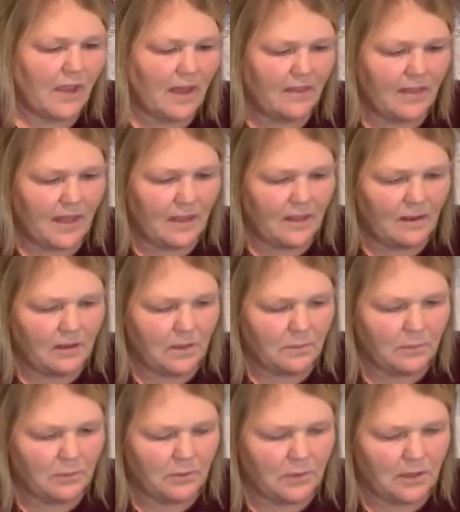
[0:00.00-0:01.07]
oh yeah, that held
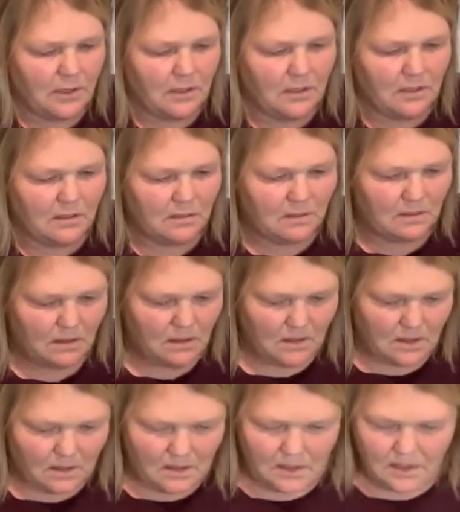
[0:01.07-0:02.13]
up really
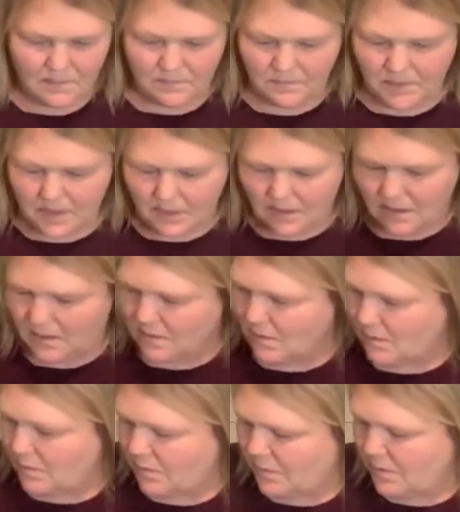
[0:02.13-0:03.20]
good. Okay,
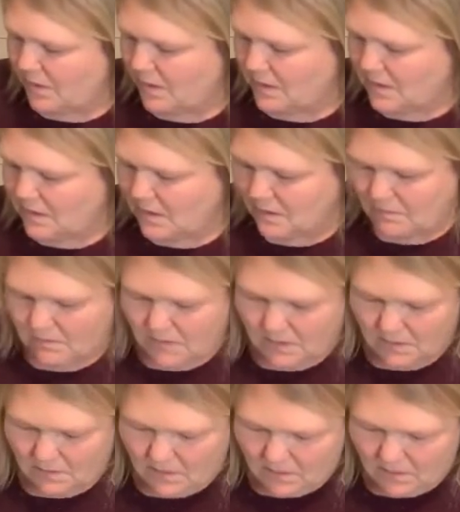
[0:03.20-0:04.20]
so we'll put some